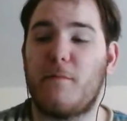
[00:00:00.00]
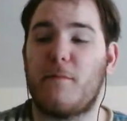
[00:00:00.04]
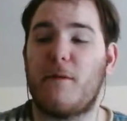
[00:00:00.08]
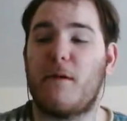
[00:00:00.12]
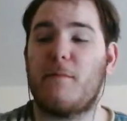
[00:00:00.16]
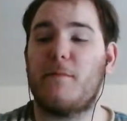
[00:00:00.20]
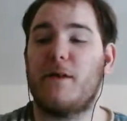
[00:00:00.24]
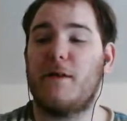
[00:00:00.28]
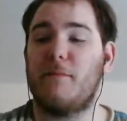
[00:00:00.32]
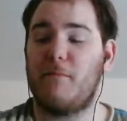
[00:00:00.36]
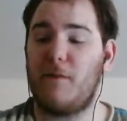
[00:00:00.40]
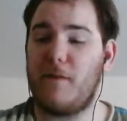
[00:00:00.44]

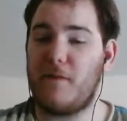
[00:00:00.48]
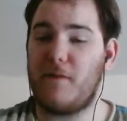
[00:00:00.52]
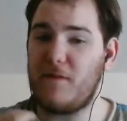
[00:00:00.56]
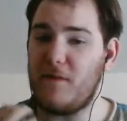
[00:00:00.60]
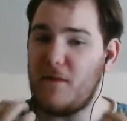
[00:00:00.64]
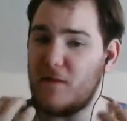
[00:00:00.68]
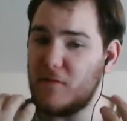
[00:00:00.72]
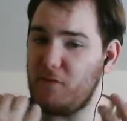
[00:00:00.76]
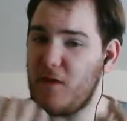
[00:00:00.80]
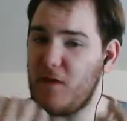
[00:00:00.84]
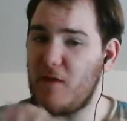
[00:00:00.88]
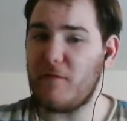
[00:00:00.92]
memory, but
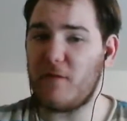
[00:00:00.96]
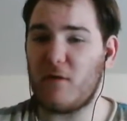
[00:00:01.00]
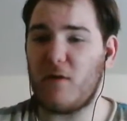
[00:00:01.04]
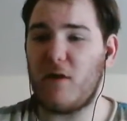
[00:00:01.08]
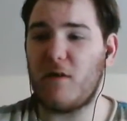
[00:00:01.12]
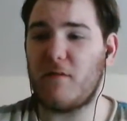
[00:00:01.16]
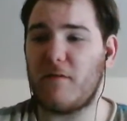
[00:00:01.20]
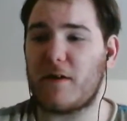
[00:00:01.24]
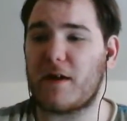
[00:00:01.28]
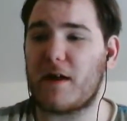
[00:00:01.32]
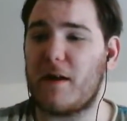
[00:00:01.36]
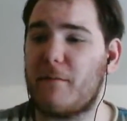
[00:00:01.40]
there's nothing
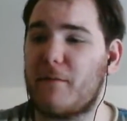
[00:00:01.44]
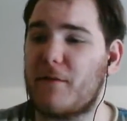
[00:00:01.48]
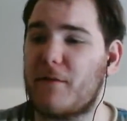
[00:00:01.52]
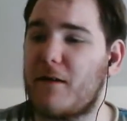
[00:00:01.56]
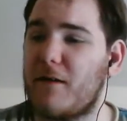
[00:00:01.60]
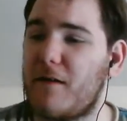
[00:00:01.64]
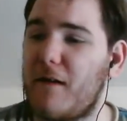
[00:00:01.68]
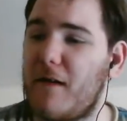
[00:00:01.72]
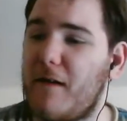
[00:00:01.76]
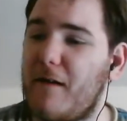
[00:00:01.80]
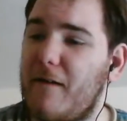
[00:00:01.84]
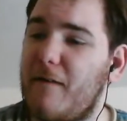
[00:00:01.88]
wrong with
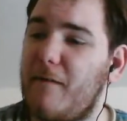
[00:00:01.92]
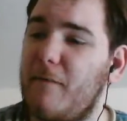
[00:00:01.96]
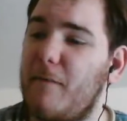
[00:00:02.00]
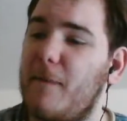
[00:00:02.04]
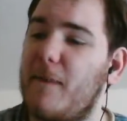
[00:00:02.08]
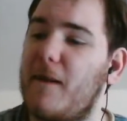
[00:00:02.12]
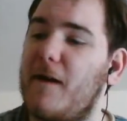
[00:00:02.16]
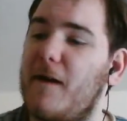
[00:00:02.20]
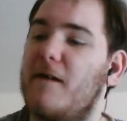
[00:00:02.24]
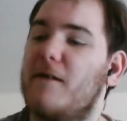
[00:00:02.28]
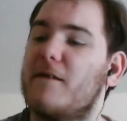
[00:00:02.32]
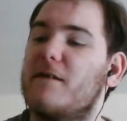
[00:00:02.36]
Capcom.
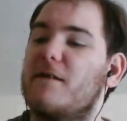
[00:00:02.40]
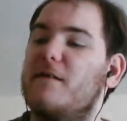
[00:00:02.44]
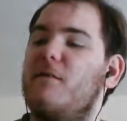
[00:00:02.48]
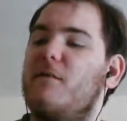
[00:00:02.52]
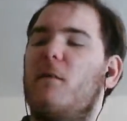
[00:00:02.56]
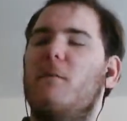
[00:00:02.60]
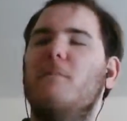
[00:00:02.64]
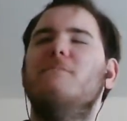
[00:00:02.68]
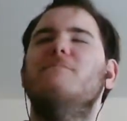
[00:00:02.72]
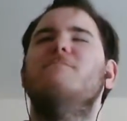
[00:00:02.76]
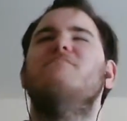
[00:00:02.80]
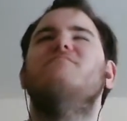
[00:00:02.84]
Uh, Well,